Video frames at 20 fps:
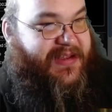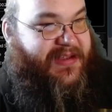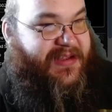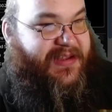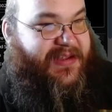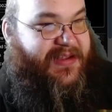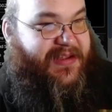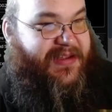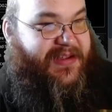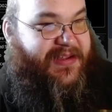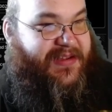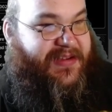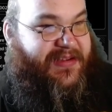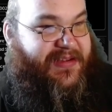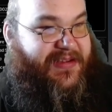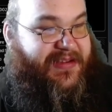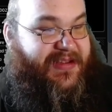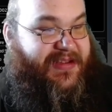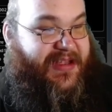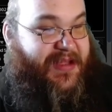
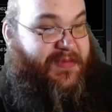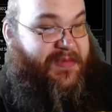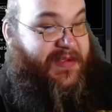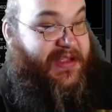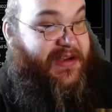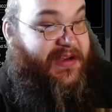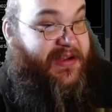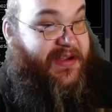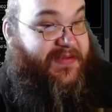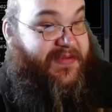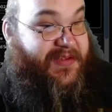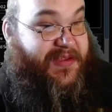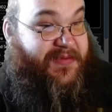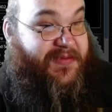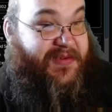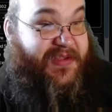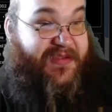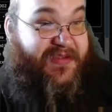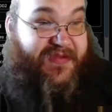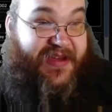I'm getting off this
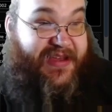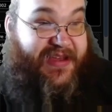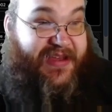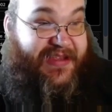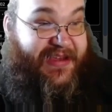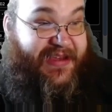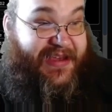one as fast as I